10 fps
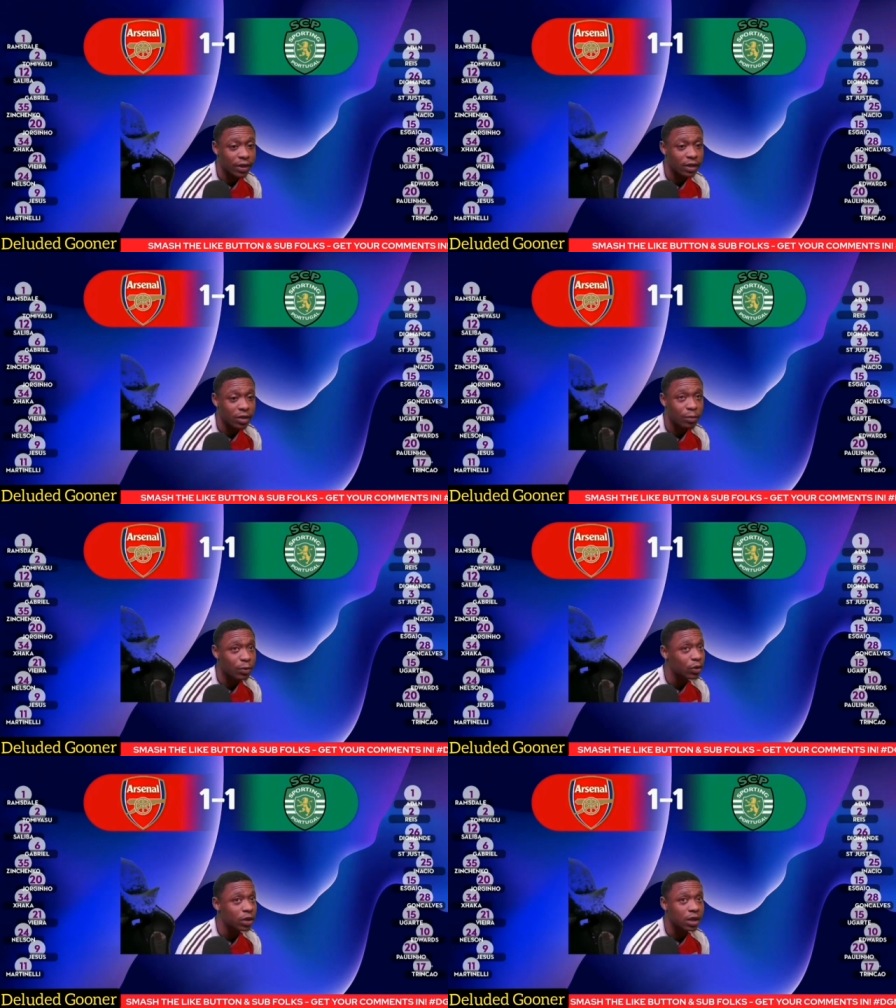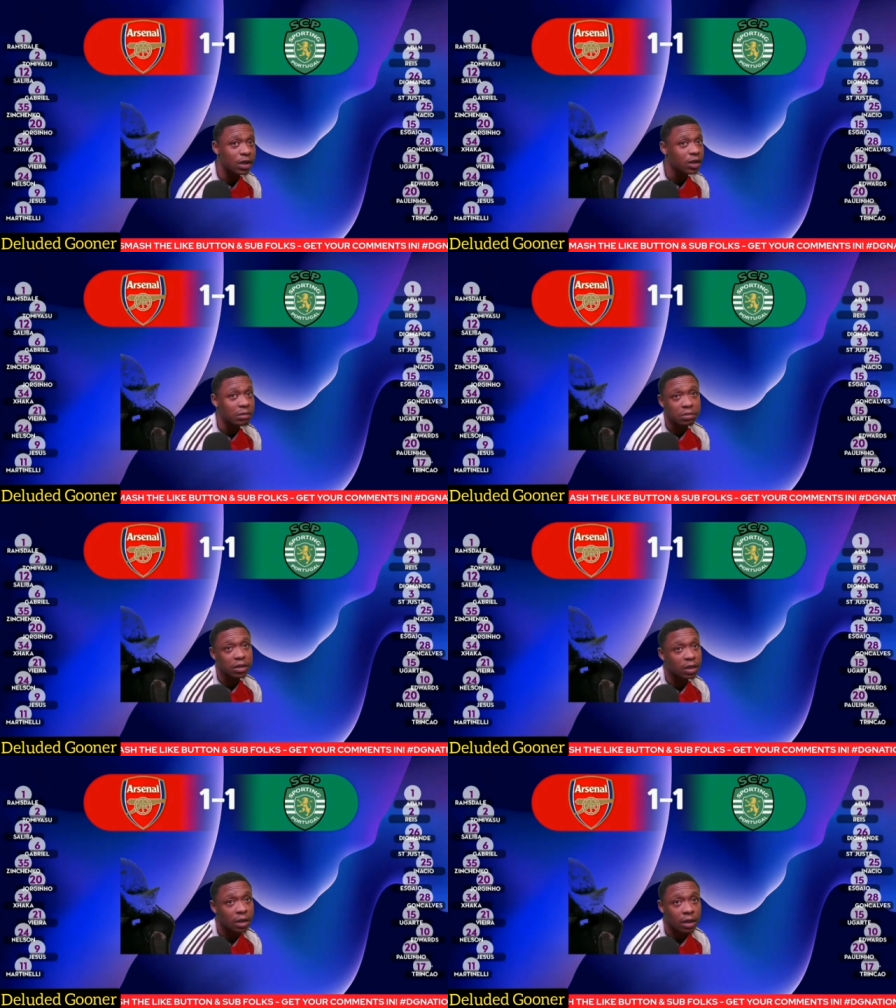You're Buki.
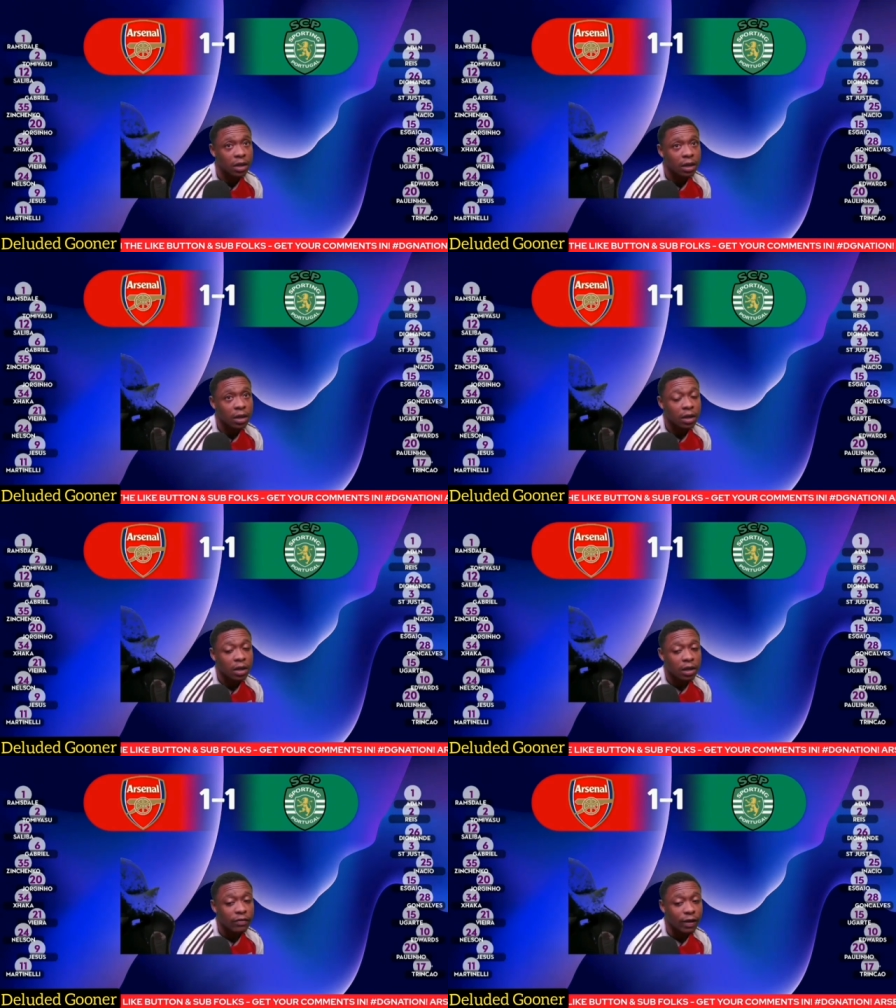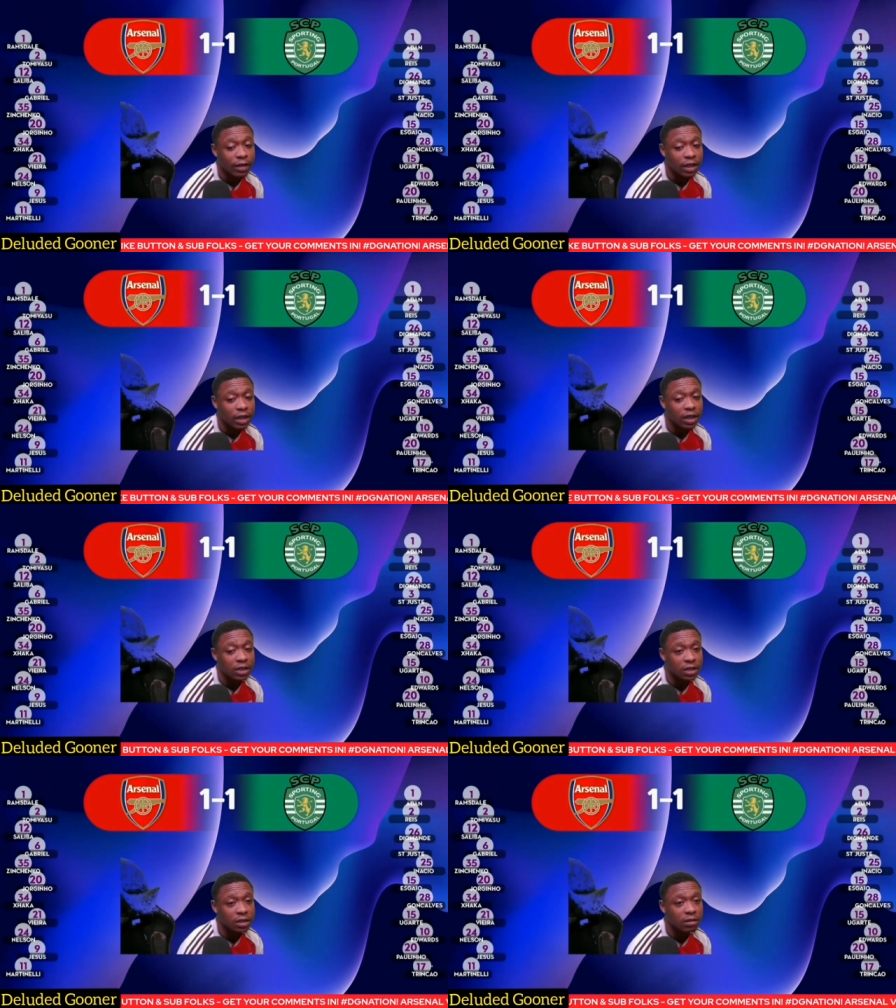If I had to guess,
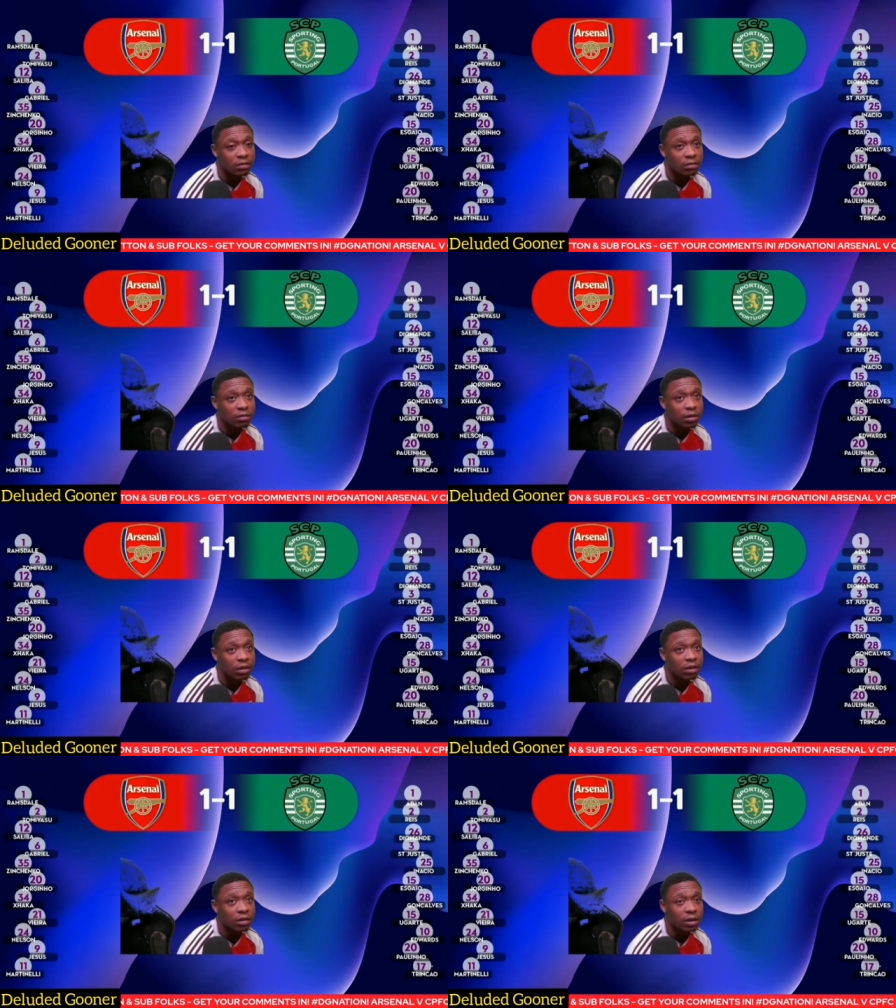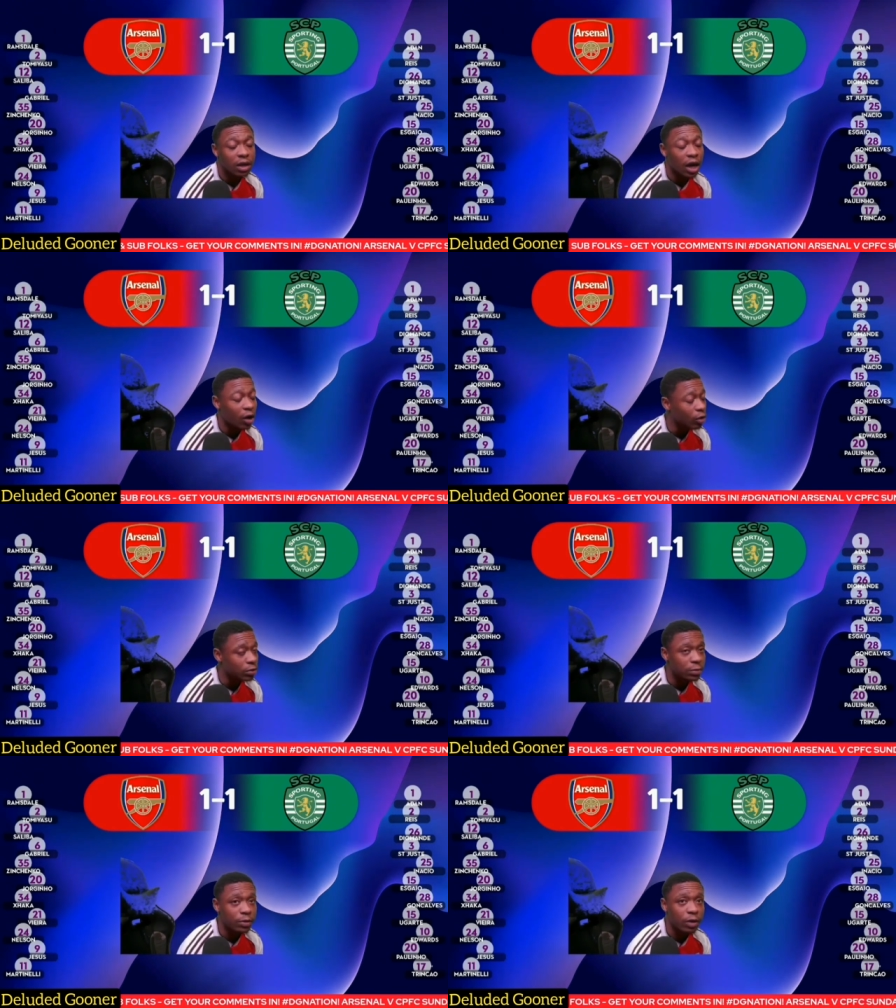I hope to
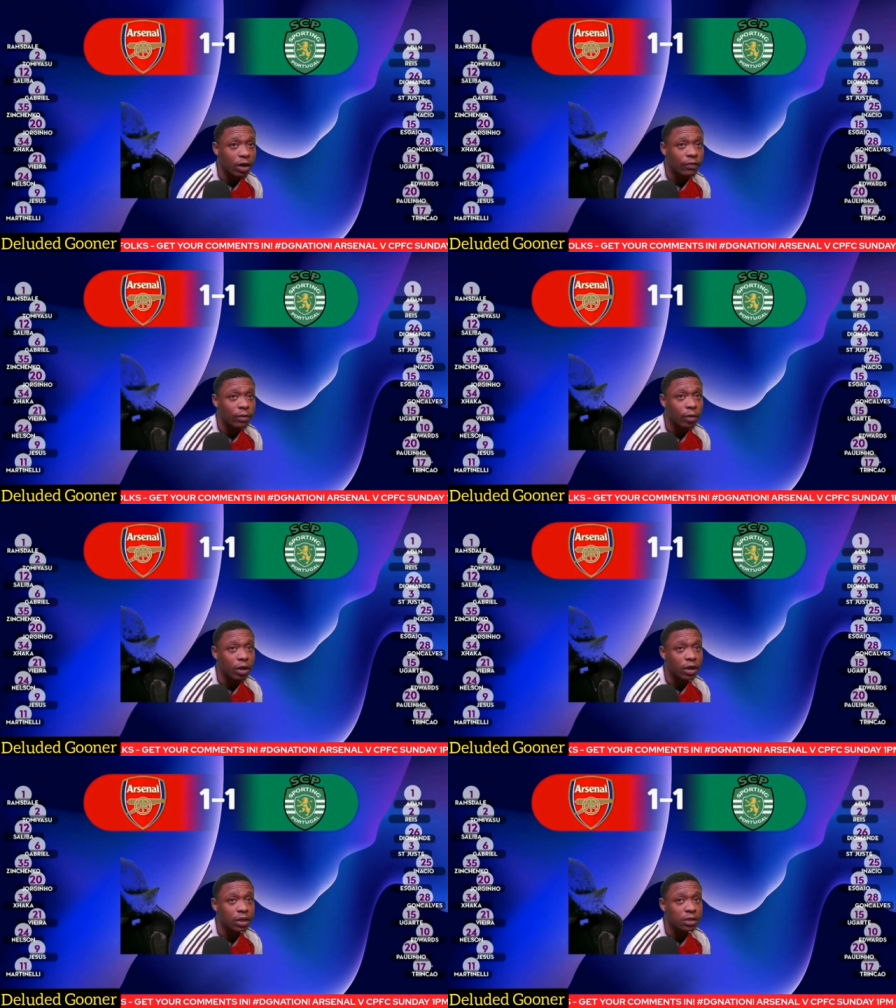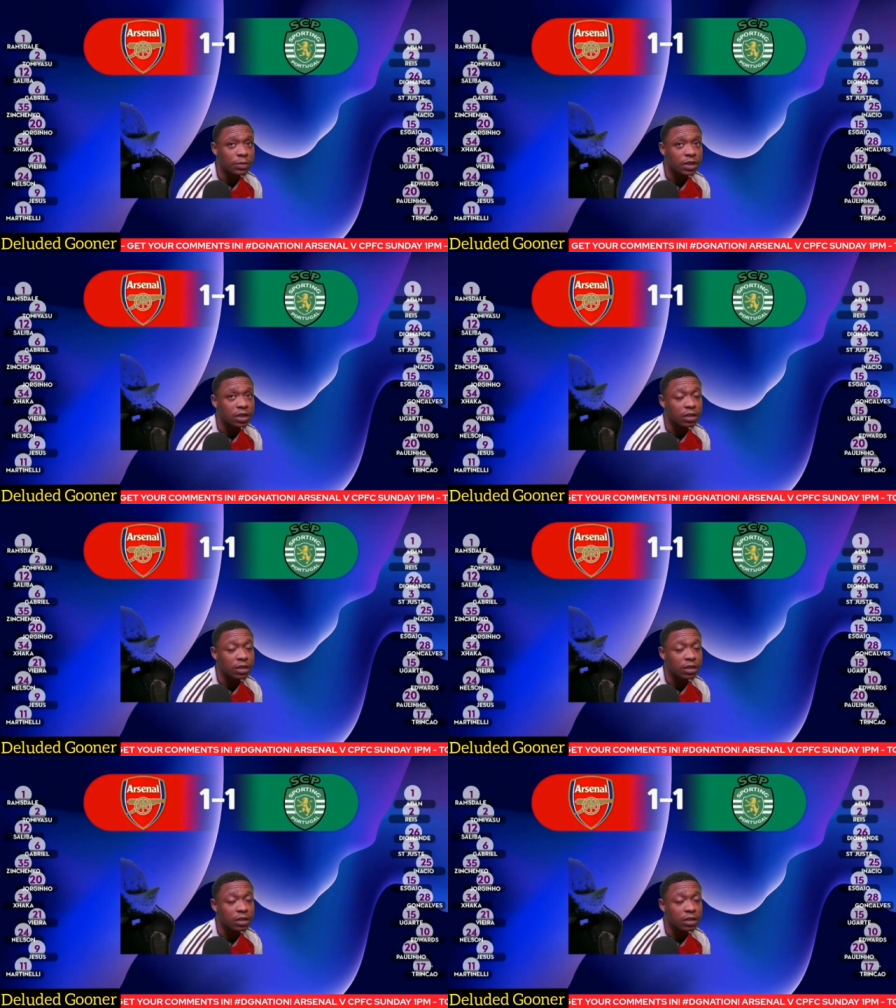be wrong. I think Martinelli's missing.